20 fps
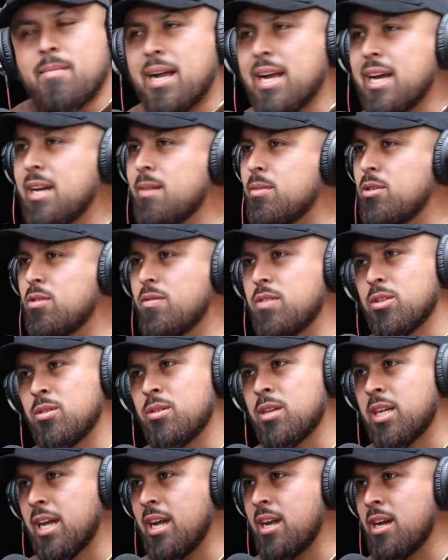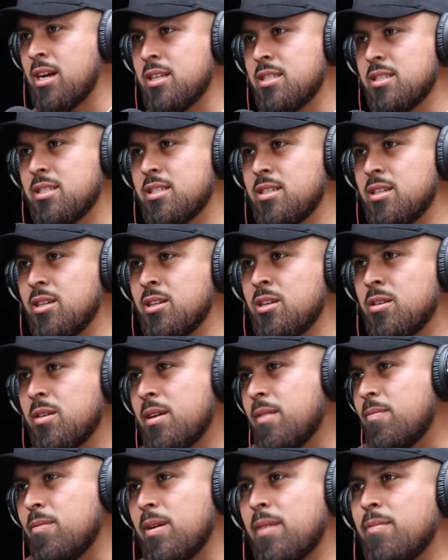I gotta maneuver through the chaos. You know,
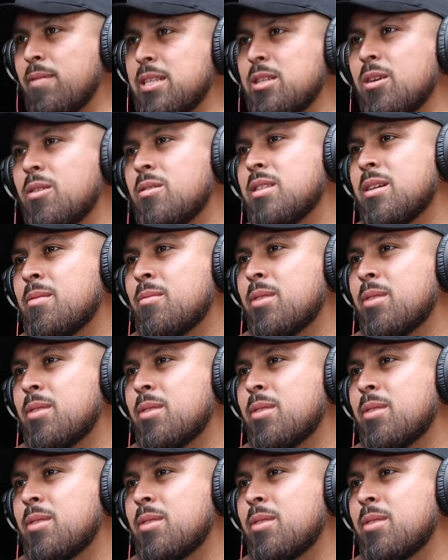if if we don't,